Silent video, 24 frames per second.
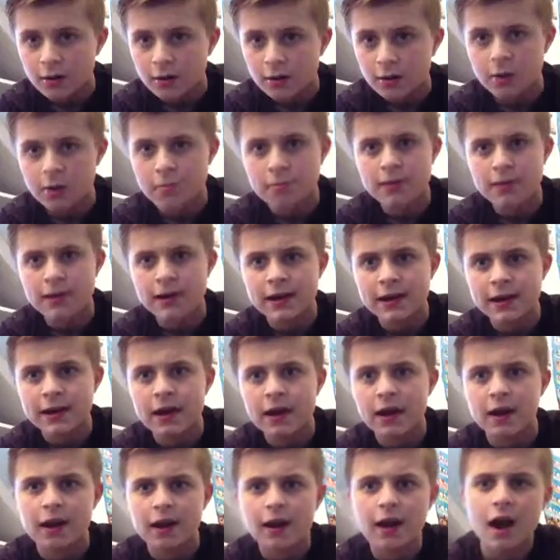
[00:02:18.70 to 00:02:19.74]
hoping,
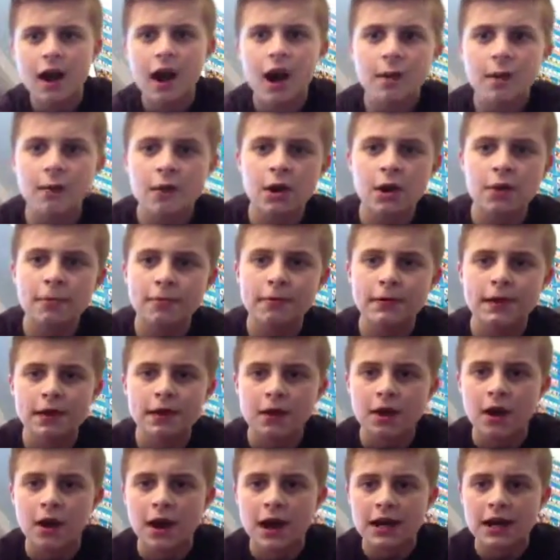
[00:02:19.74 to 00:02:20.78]

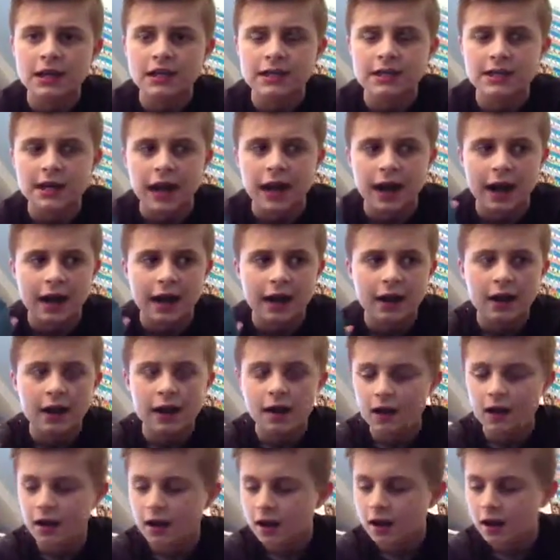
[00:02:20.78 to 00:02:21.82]
guys, that
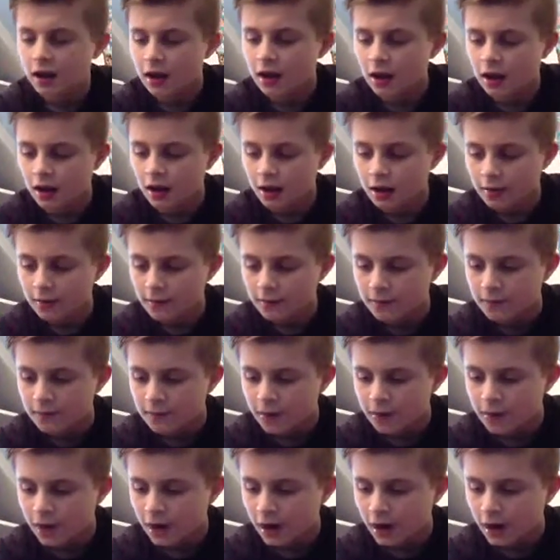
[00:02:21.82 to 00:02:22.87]
I
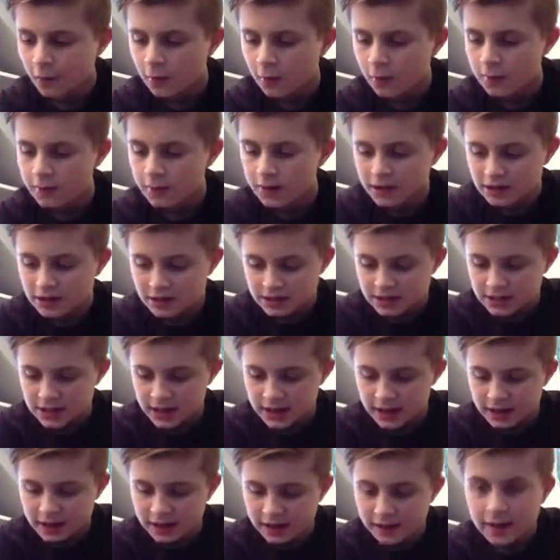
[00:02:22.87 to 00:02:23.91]
will be able to
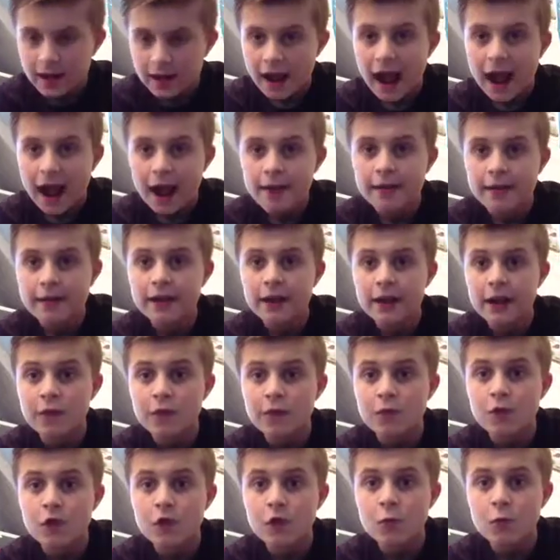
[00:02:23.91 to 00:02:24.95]
get it. And
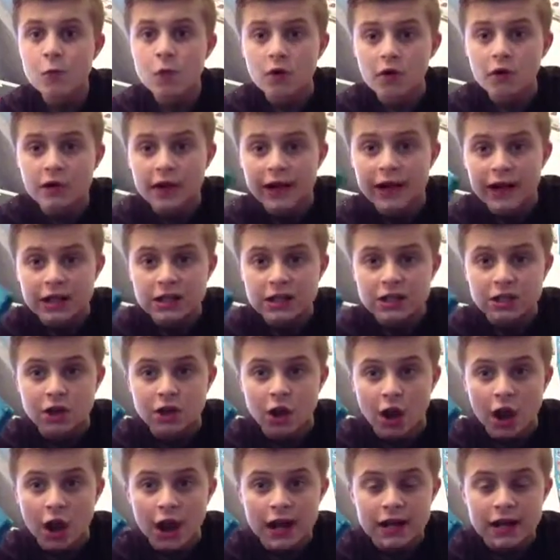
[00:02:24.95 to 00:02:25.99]
if you want this,
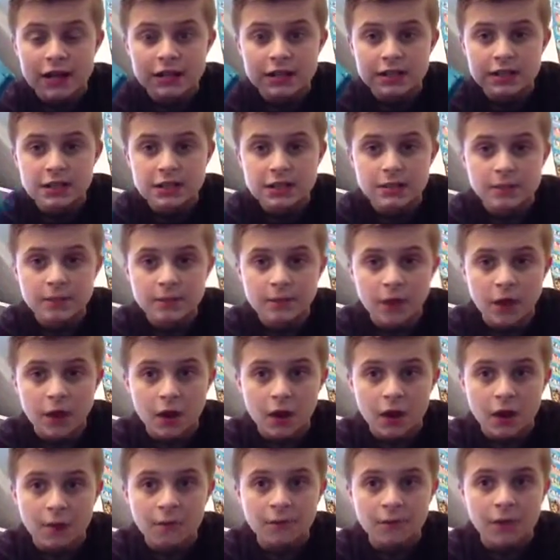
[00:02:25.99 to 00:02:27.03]
guys,
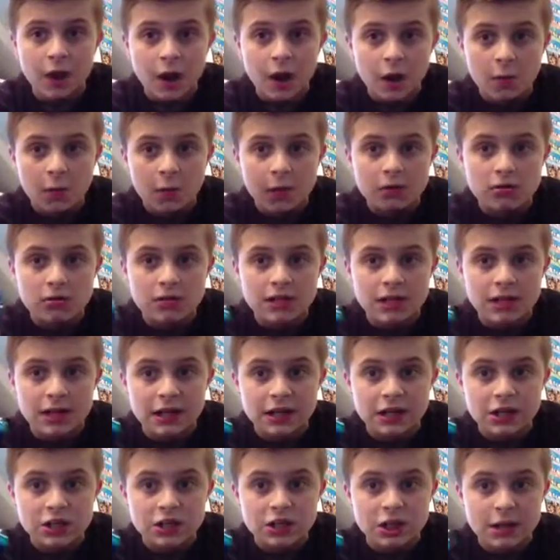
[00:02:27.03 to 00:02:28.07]
I will sell
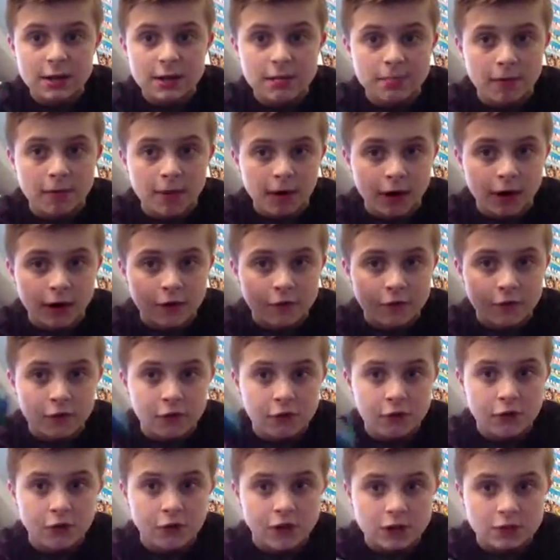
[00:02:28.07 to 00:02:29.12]
it cheaper if
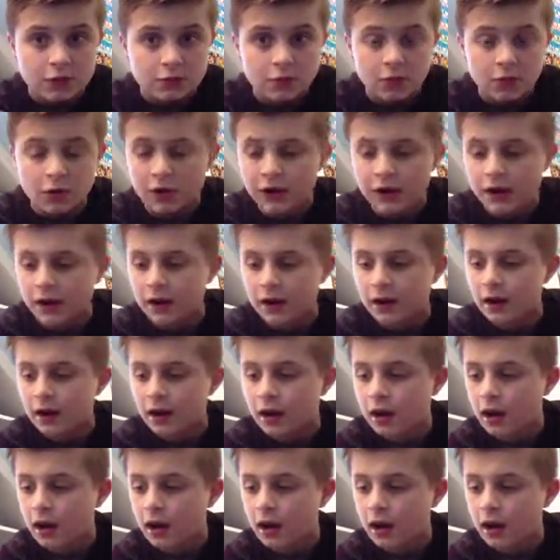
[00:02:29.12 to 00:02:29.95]
you guys want it.